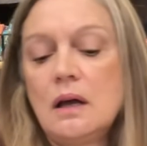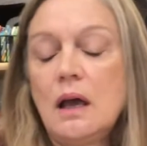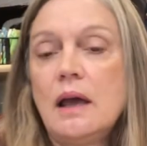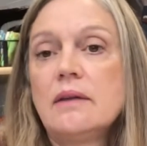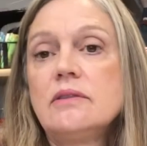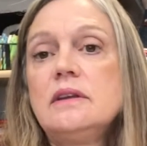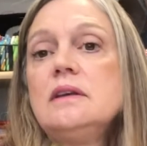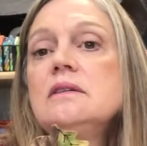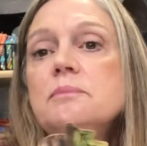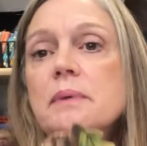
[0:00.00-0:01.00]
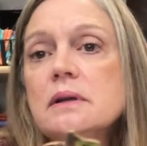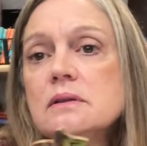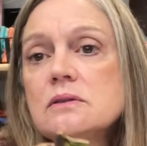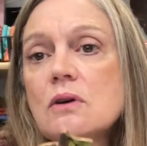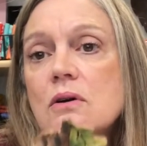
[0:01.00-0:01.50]
And these
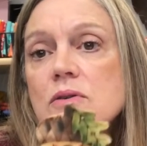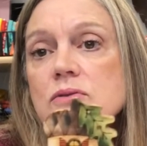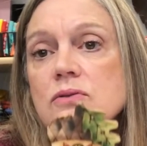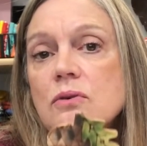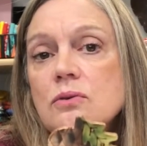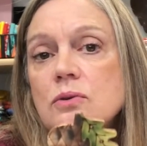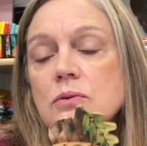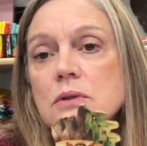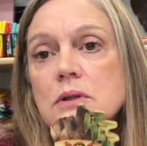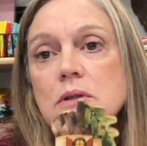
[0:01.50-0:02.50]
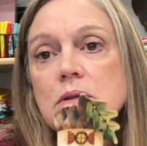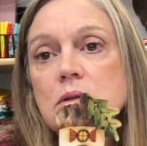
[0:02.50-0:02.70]
buttons are so cool.